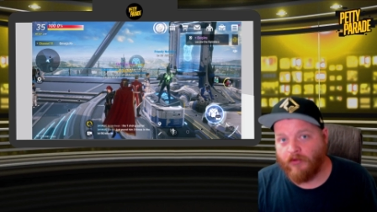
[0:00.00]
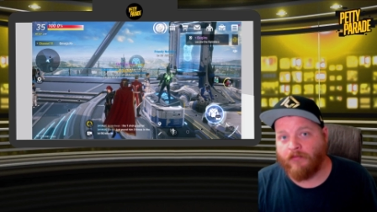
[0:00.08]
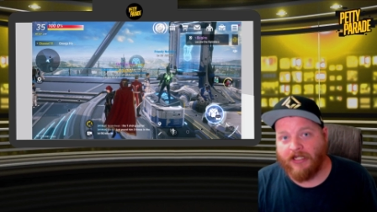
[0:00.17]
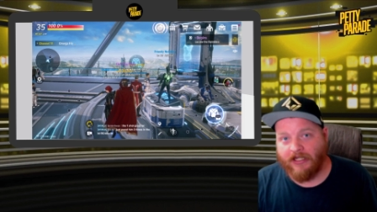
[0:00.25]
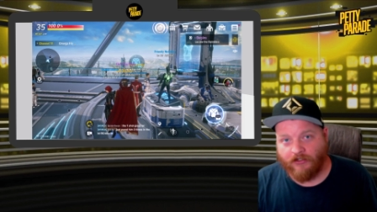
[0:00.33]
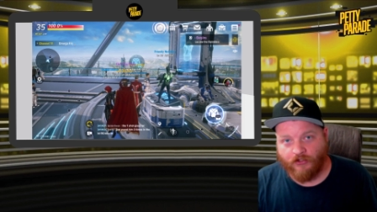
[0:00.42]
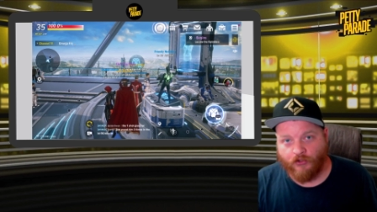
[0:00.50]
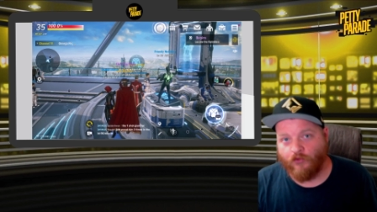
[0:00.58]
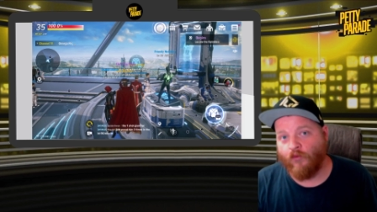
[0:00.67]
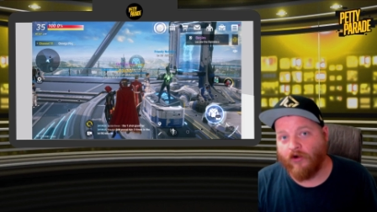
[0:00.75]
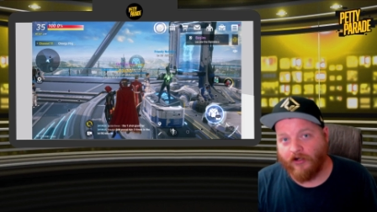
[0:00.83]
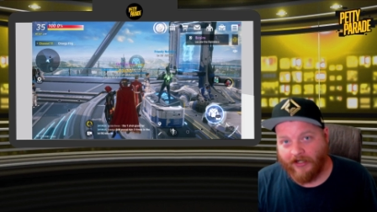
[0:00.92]
big to
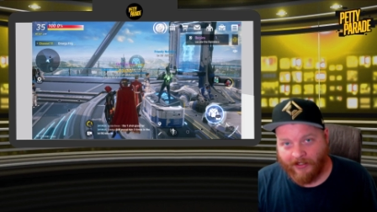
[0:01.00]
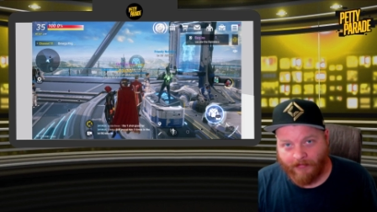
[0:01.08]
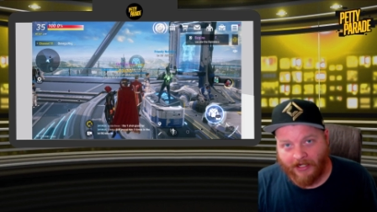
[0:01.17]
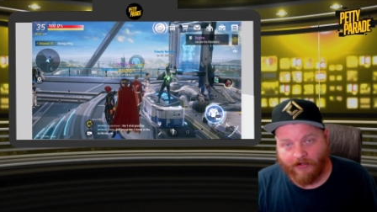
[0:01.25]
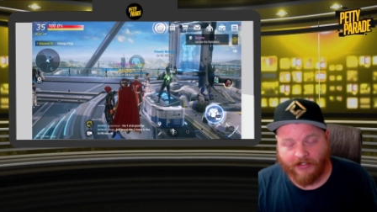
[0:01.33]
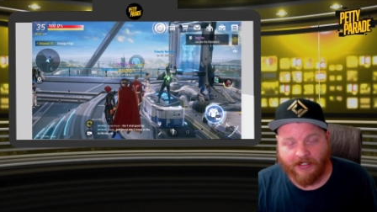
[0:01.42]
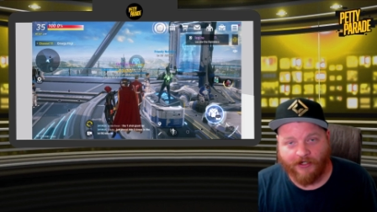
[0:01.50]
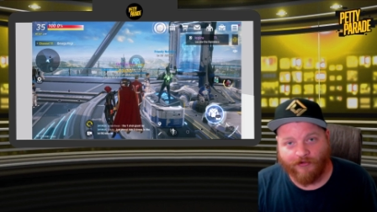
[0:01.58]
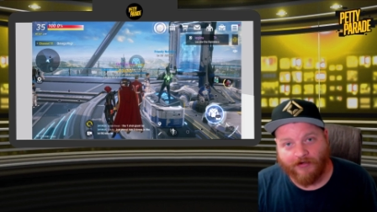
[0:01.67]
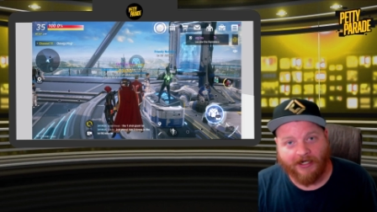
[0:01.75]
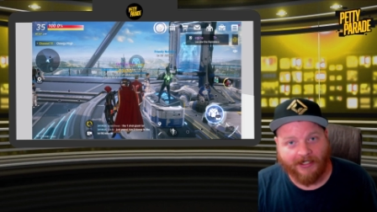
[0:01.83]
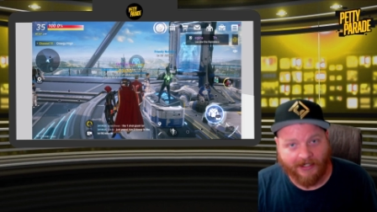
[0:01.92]
worry about gear
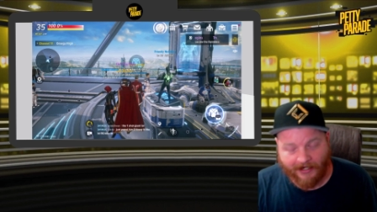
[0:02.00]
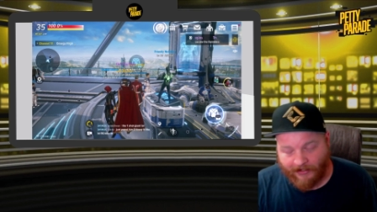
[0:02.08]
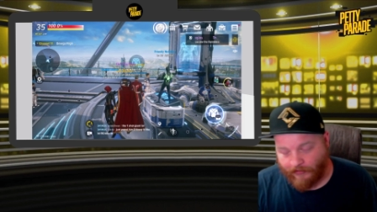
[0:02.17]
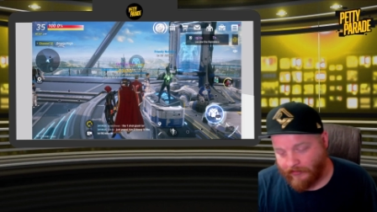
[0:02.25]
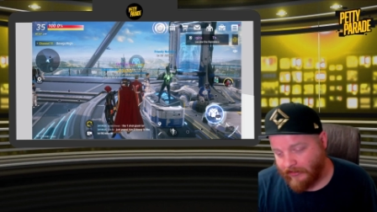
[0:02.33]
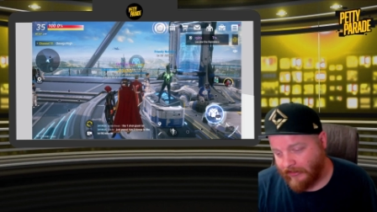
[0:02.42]
right now.